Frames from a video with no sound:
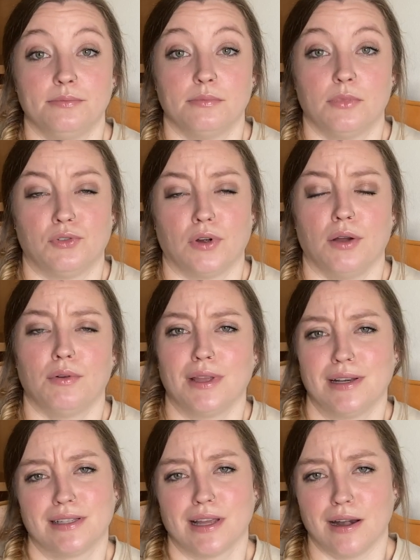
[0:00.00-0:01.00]
before I really
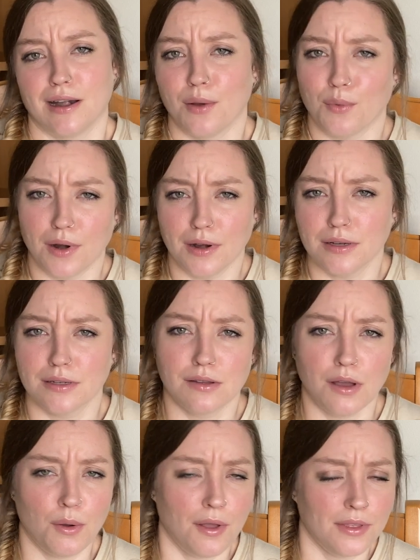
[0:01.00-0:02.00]
decided I wanted to
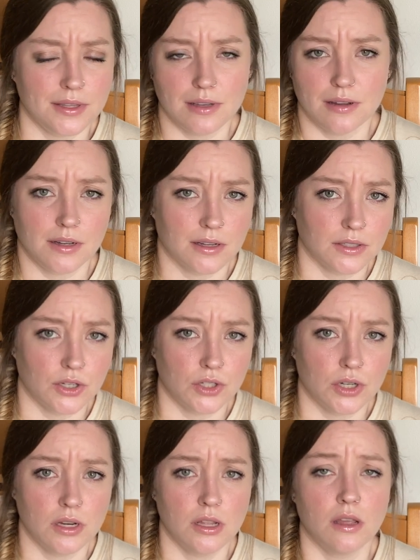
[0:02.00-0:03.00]
go on this non-toxic
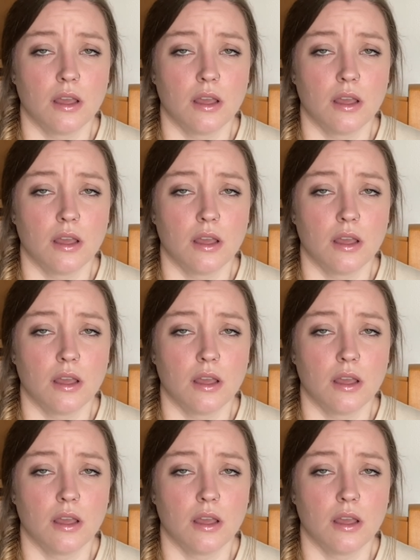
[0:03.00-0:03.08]
journey.